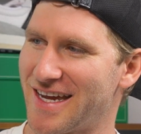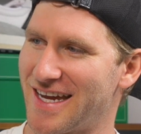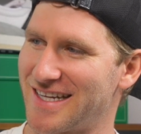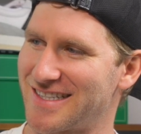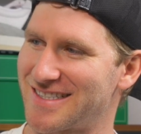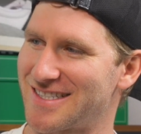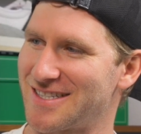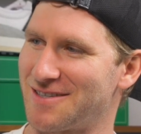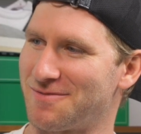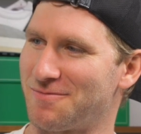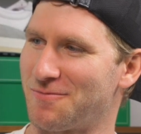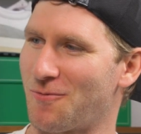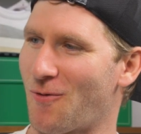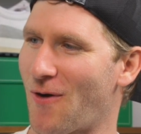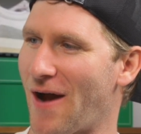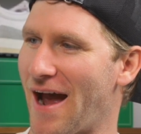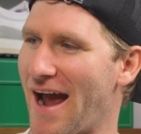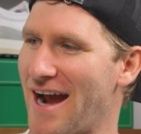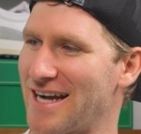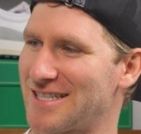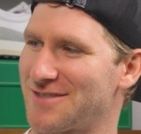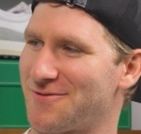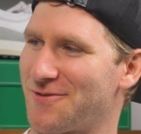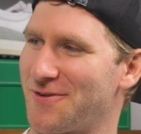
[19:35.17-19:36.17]
and some
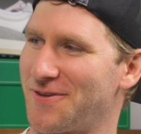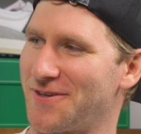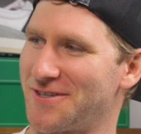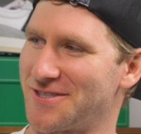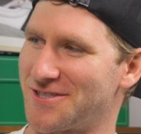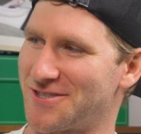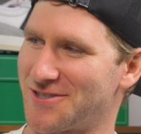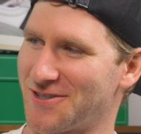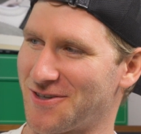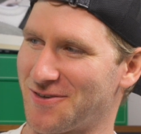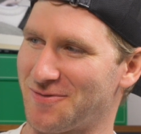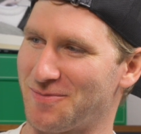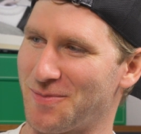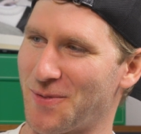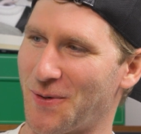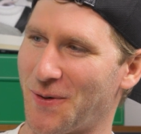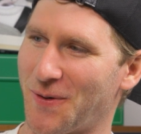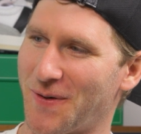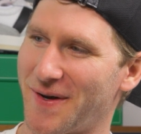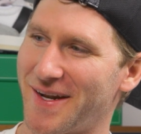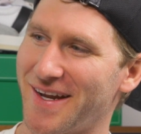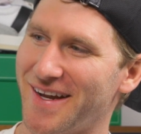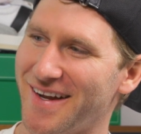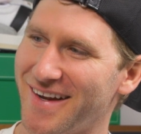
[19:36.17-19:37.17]
wax for their
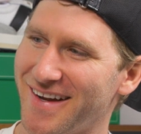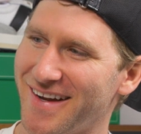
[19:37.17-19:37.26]
surfboards.